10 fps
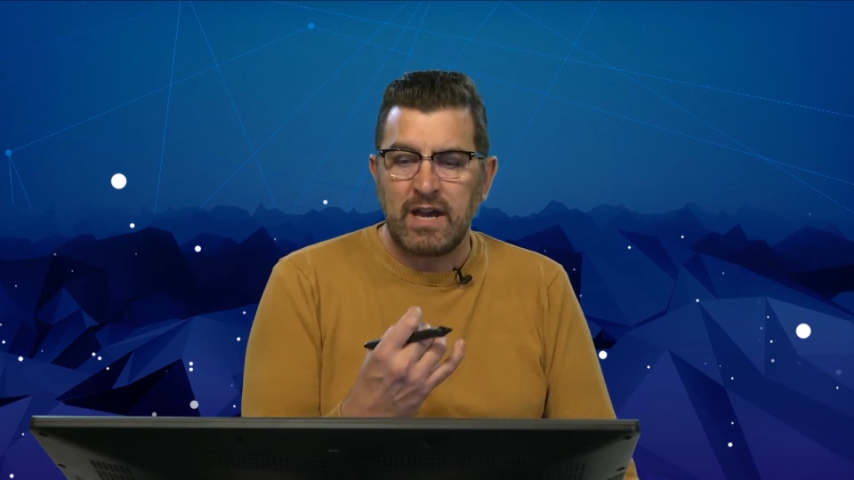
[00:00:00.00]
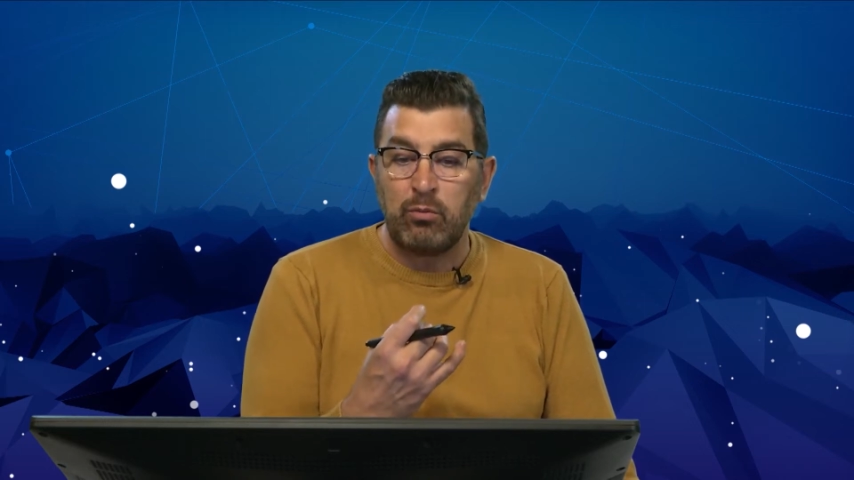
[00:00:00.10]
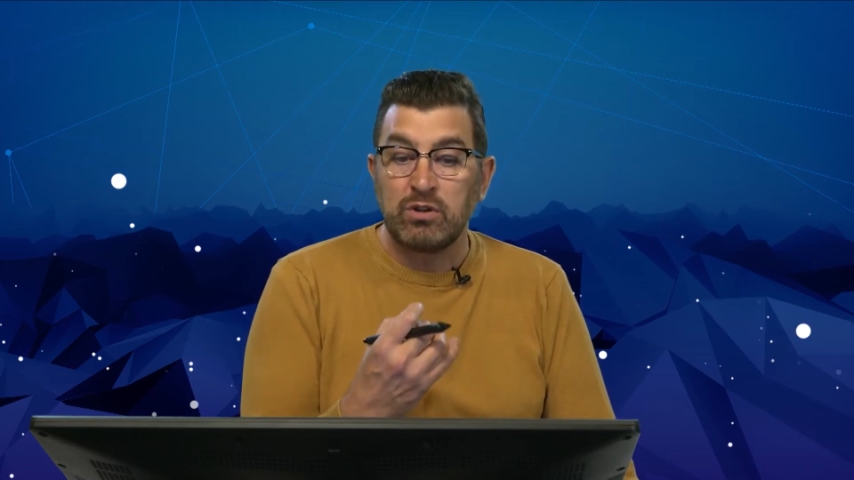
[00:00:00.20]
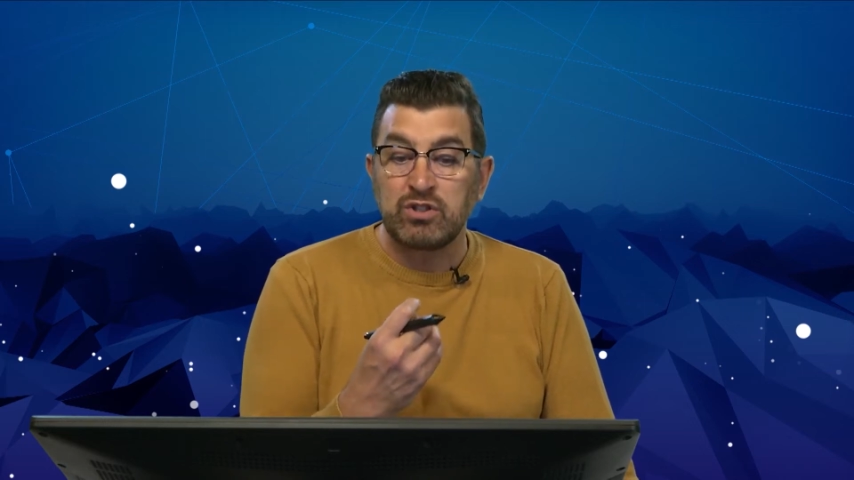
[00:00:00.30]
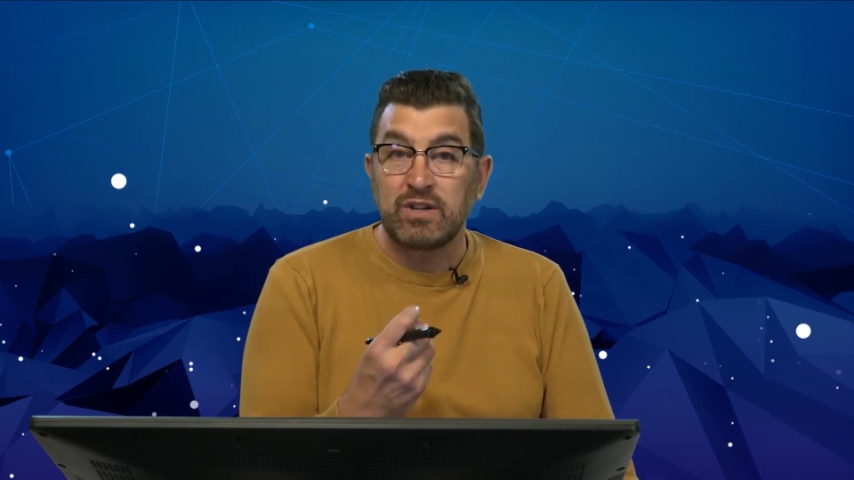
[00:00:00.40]
I
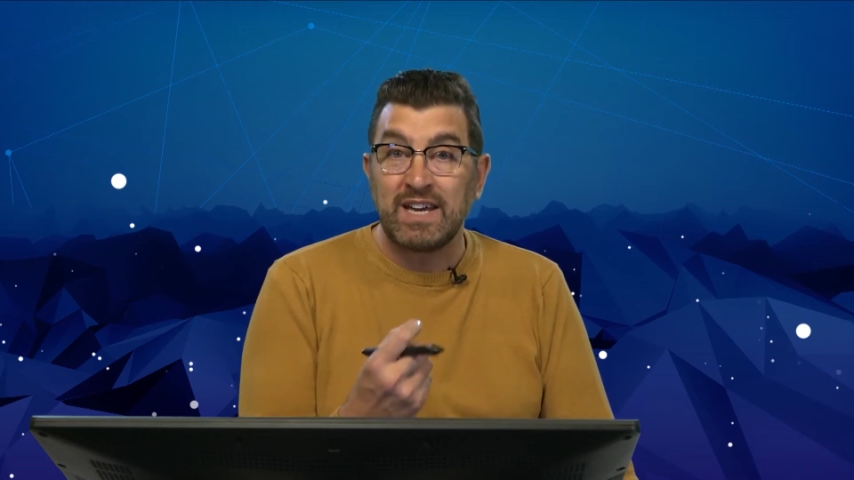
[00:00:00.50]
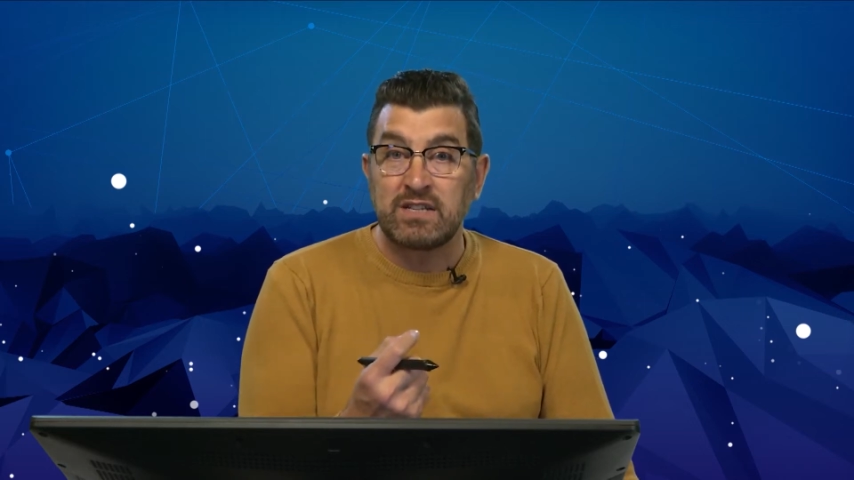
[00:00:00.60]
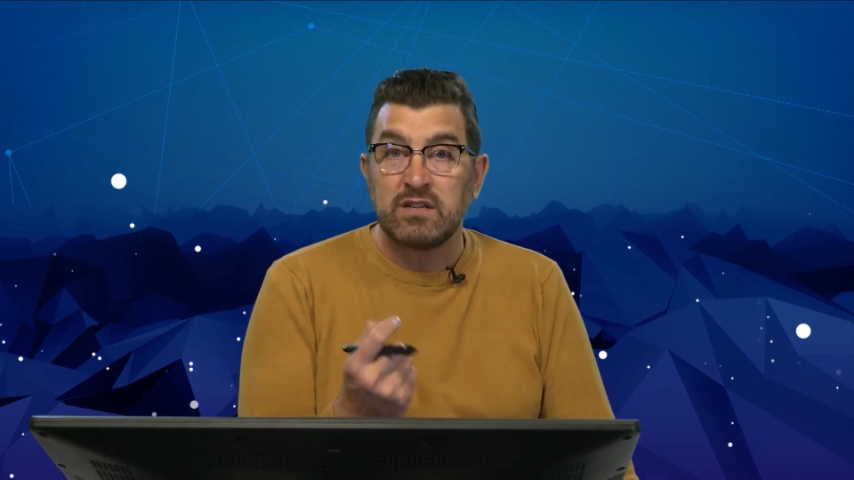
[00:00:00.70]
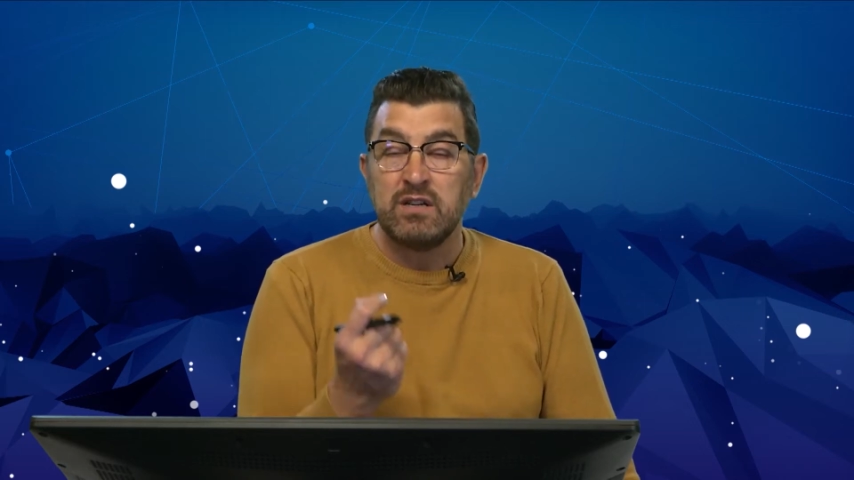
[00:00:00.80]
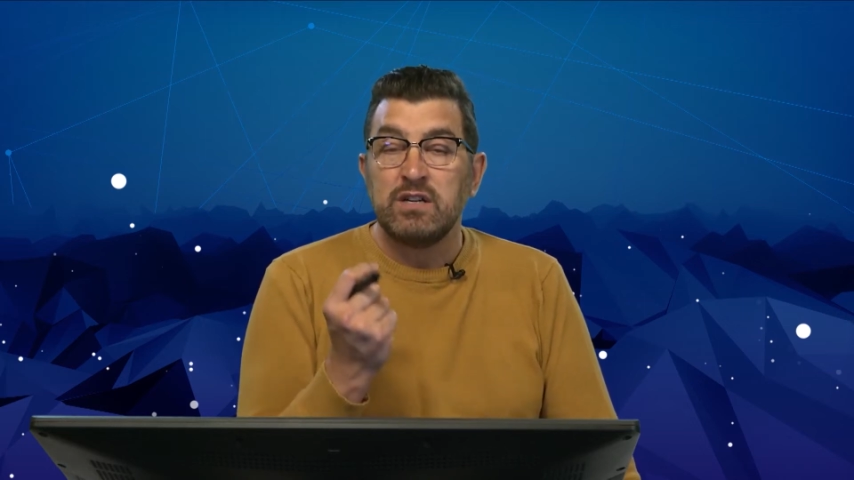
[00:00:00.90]
want to
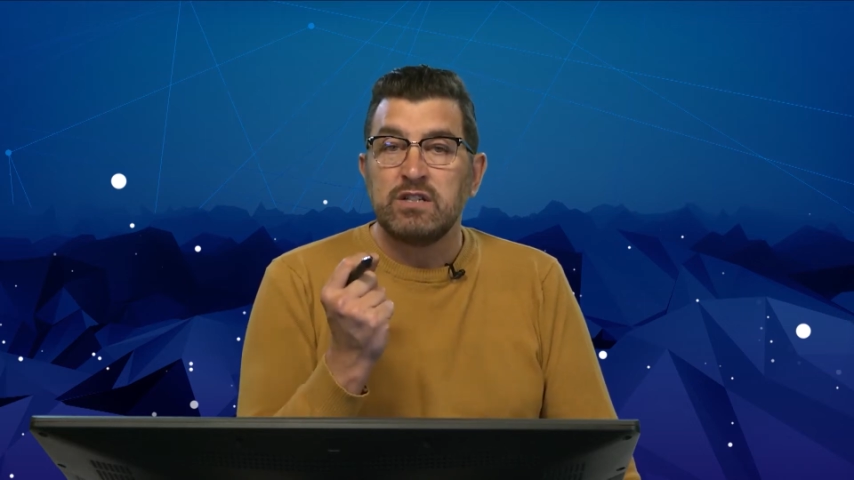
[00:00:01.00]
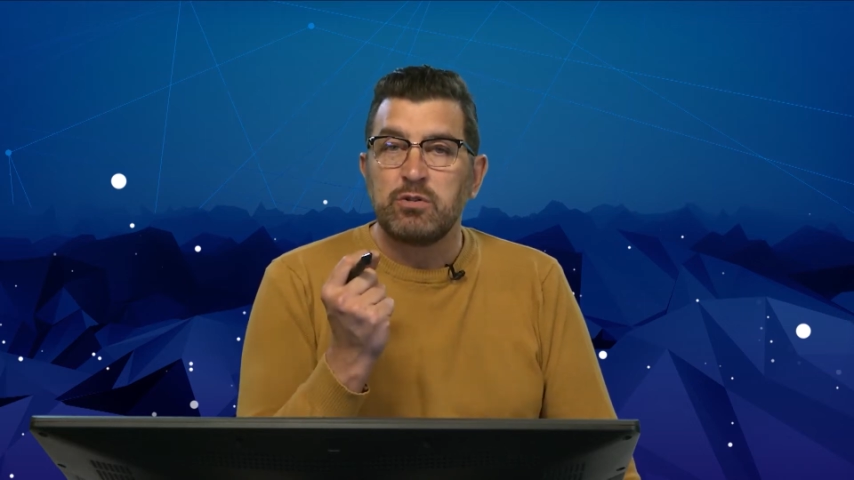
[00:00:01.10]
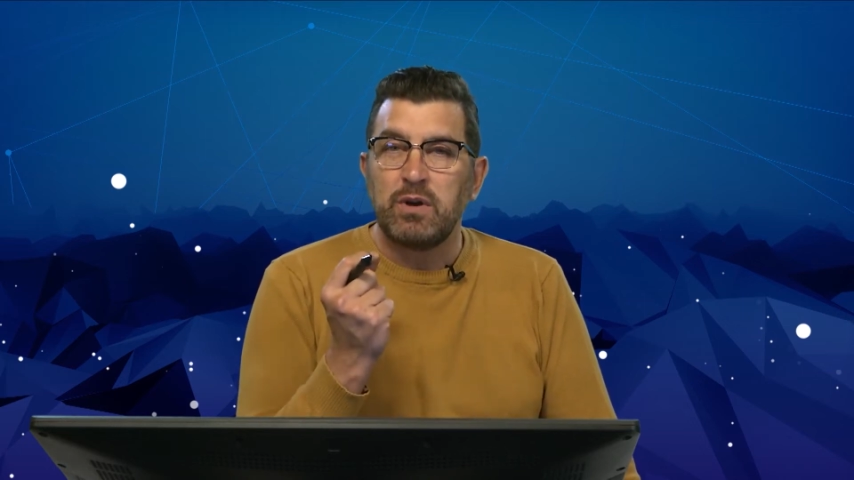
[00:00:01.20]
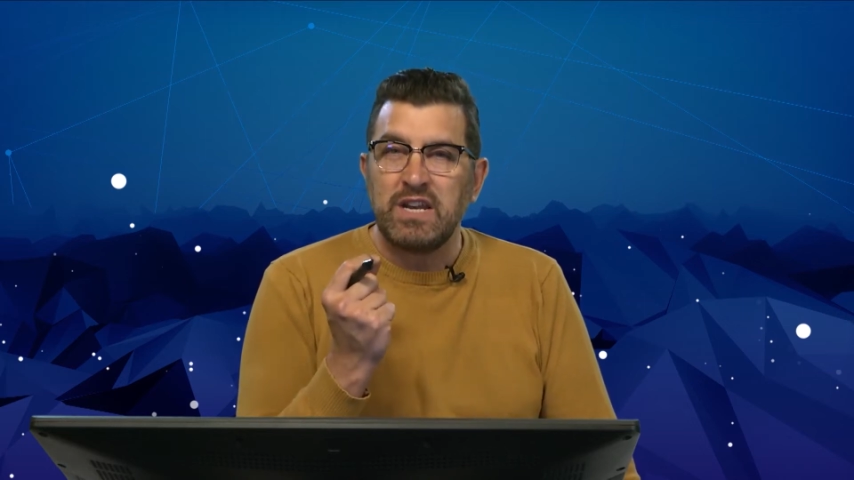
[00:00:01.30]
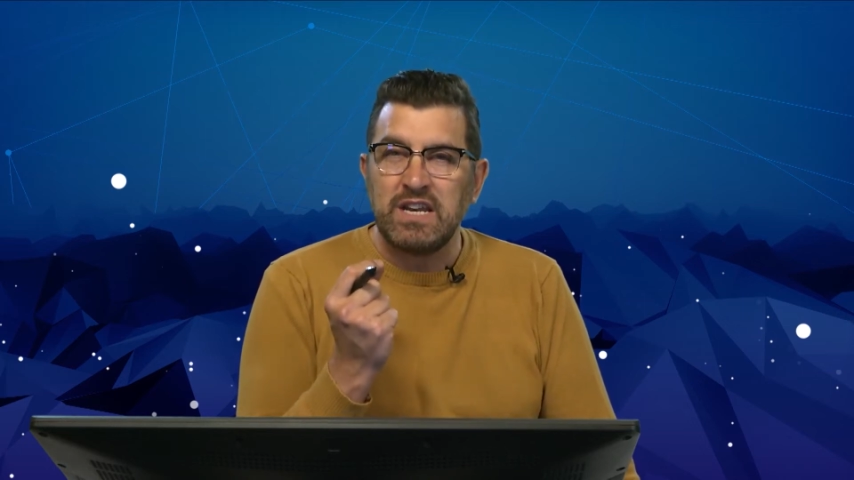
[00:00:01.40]
get
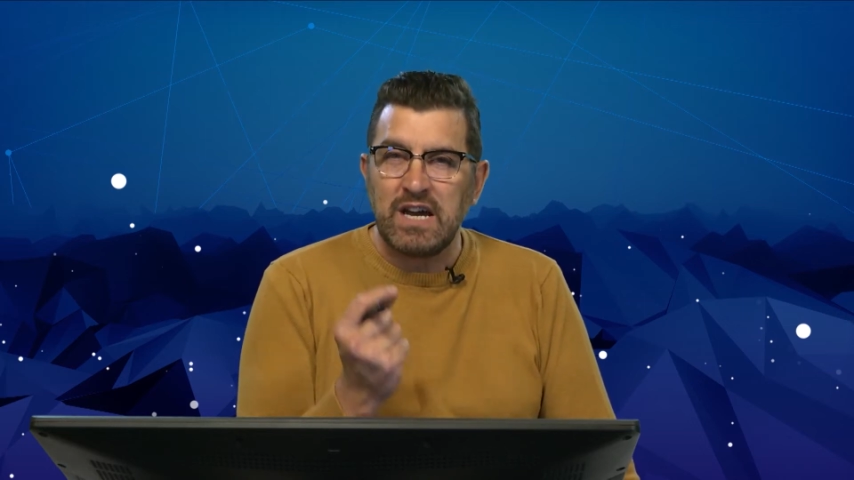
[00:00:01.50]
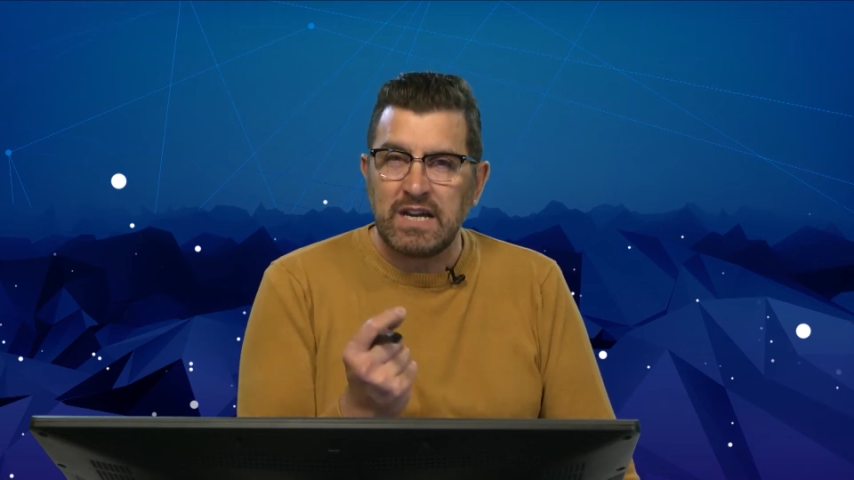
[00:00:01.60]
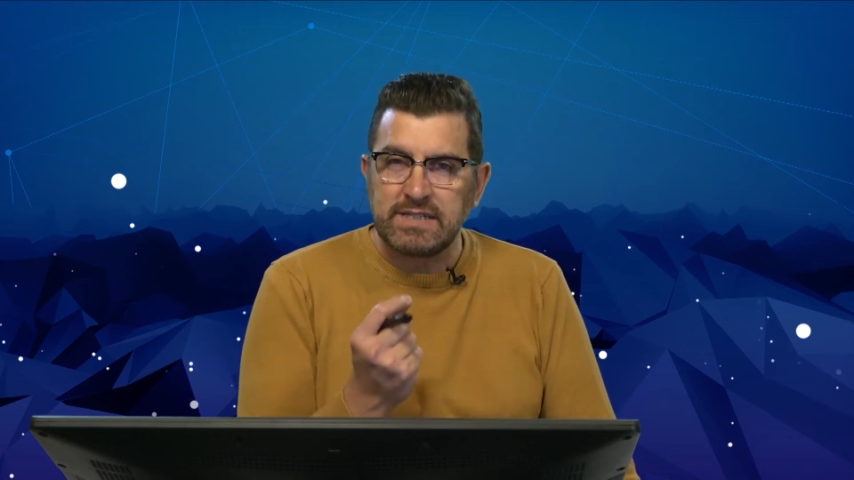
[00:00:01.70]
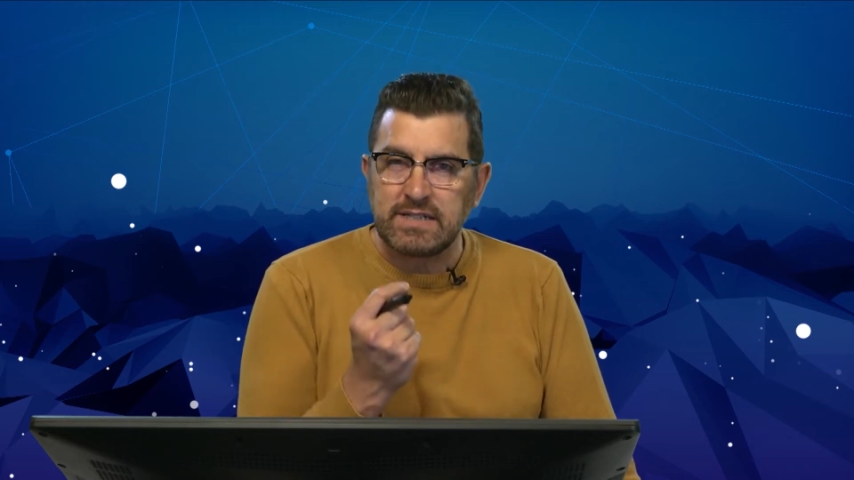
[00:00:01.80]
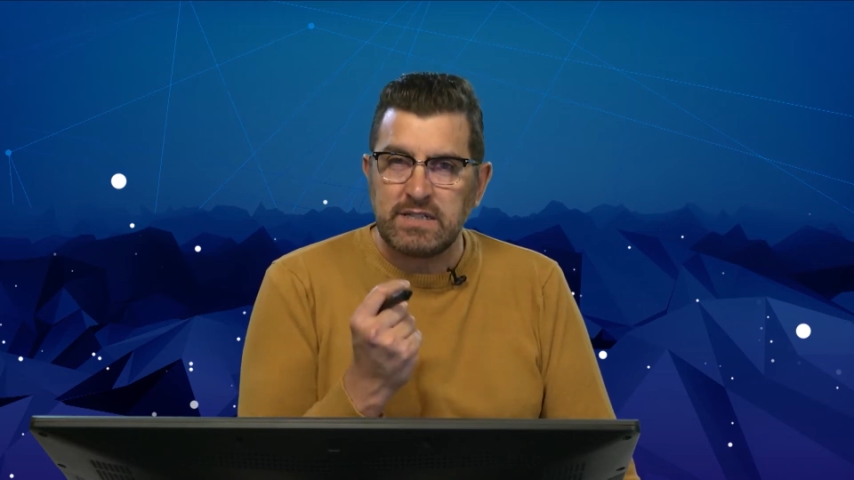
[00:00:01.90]
to a nice,